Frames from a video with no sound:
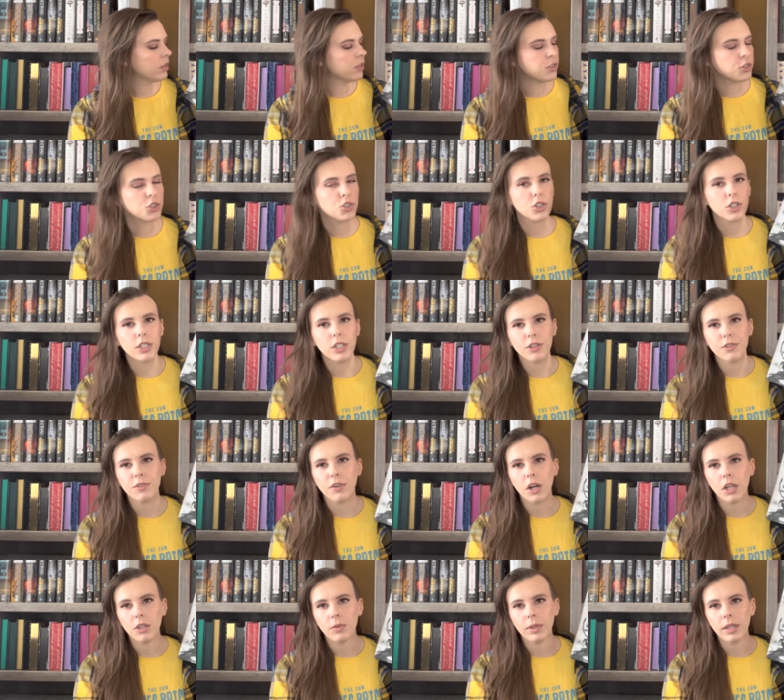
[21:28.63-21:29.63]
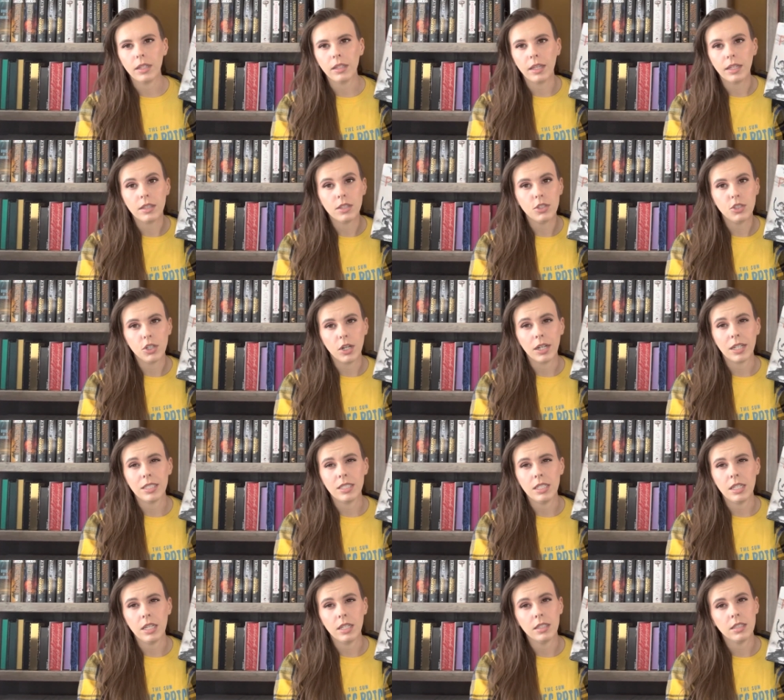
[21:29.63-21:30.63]
sure you're following like the dark
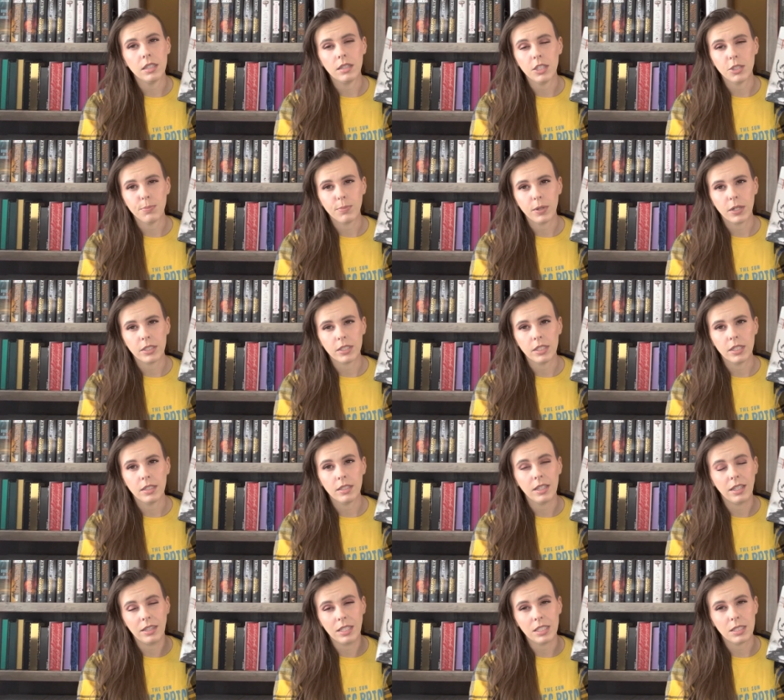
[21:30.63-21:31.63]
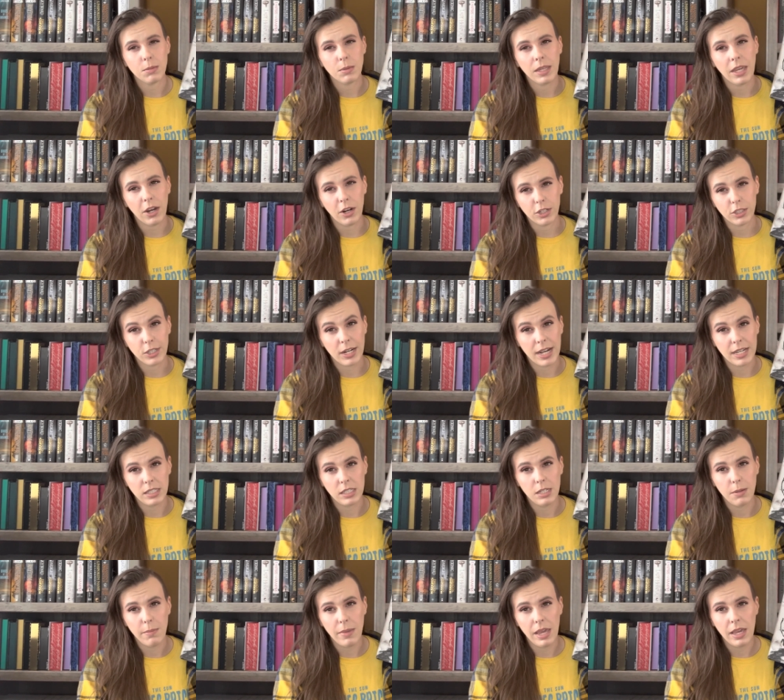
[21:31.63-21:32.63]
deeds that this character has
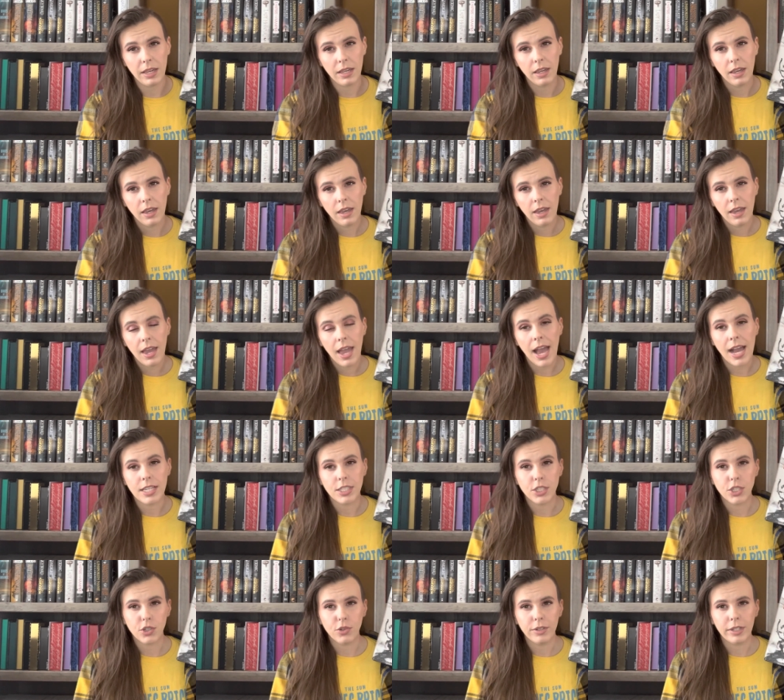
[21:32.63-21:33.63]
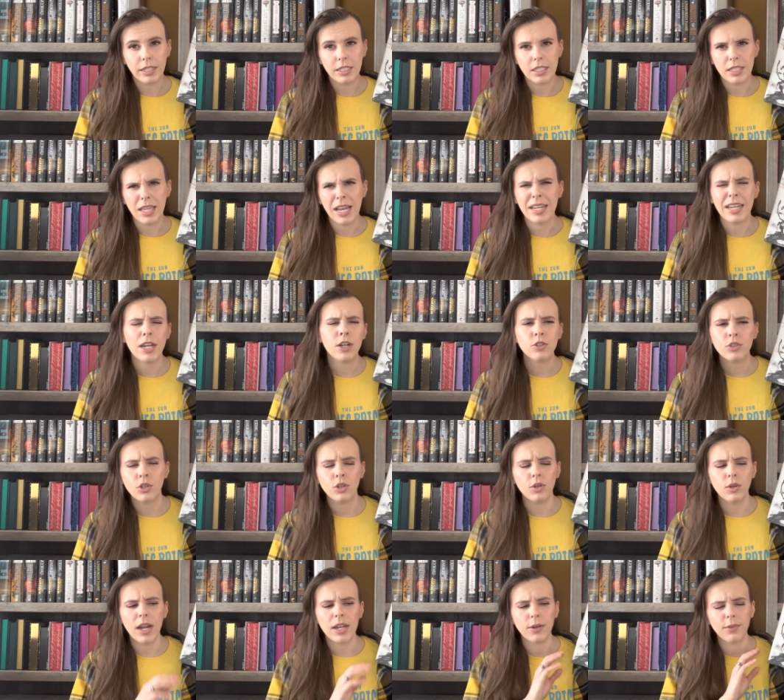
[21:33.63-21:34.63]
to make as they're going into that. And I don't
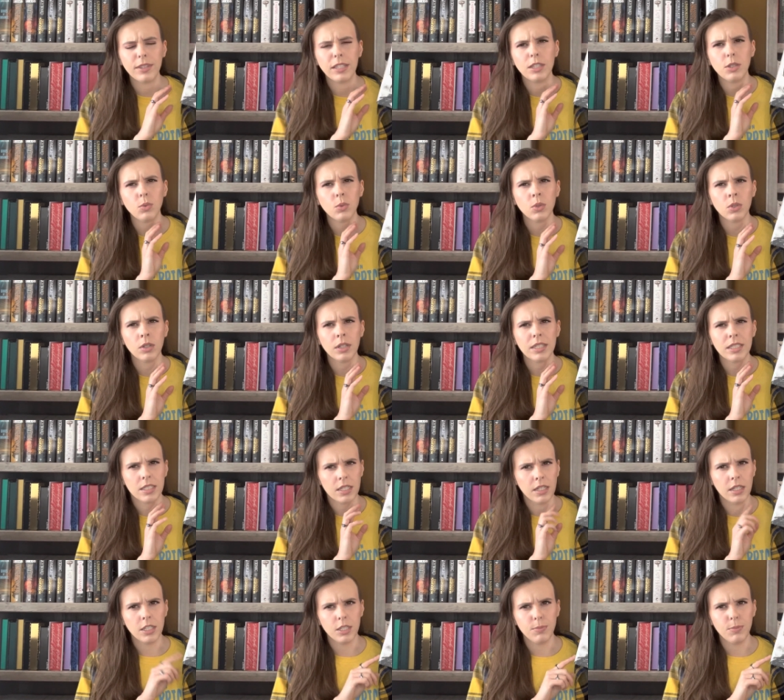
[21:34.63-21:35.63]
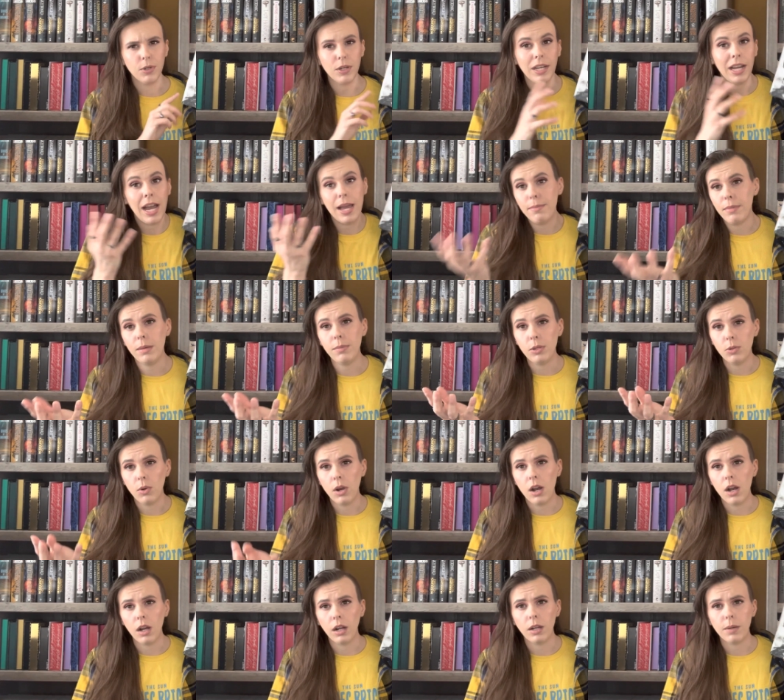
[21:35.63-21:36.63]
know, I don't think the war is in this book. I may be
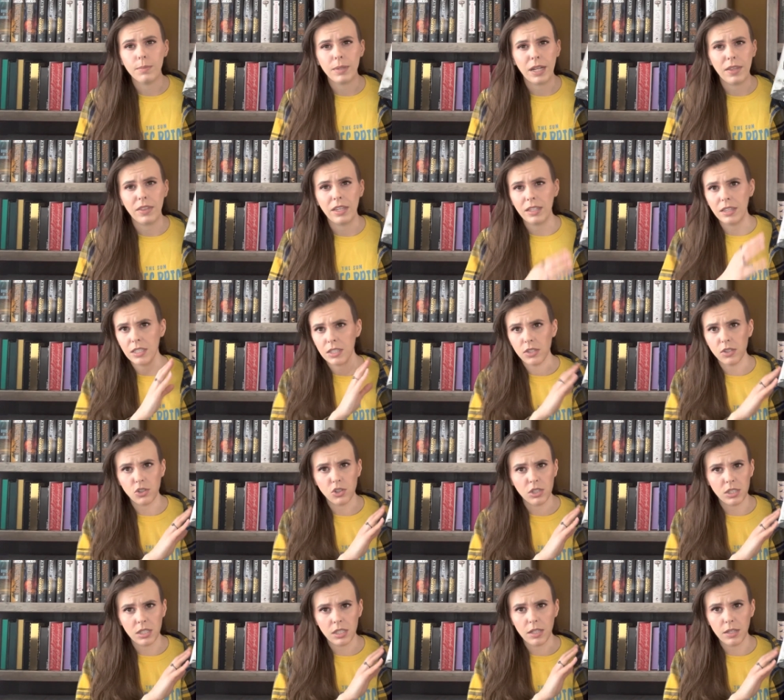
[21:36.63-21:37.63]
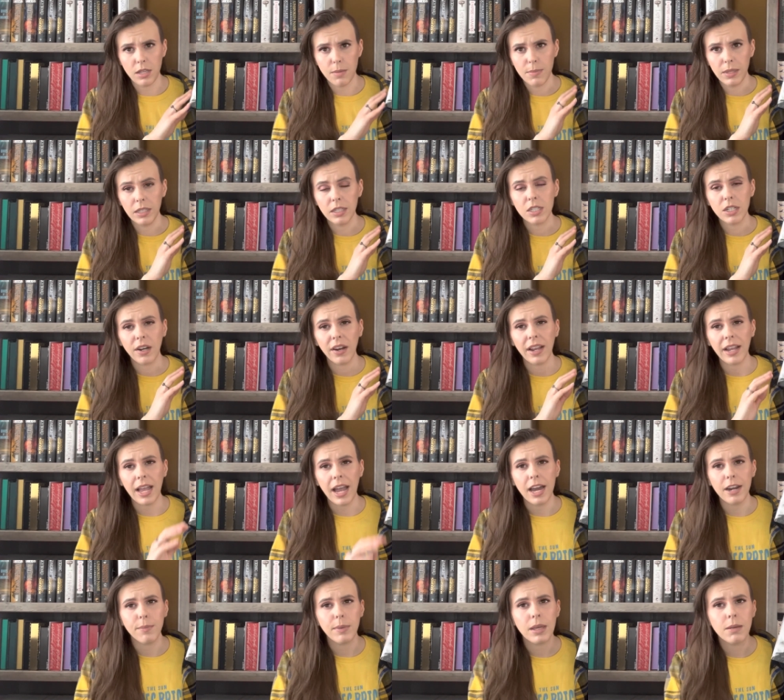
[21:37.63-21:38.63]
wrong, but I think this is just in the military
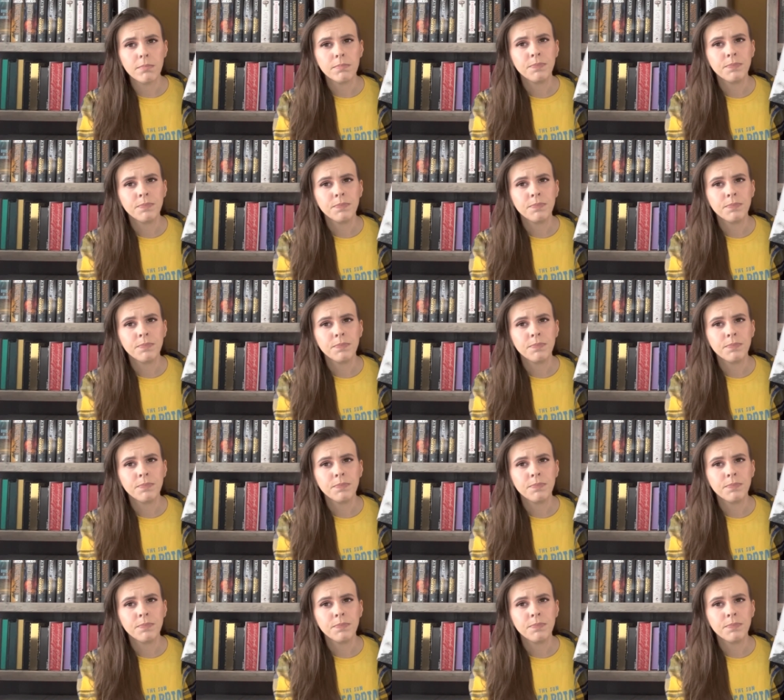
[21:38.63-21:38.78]
academy.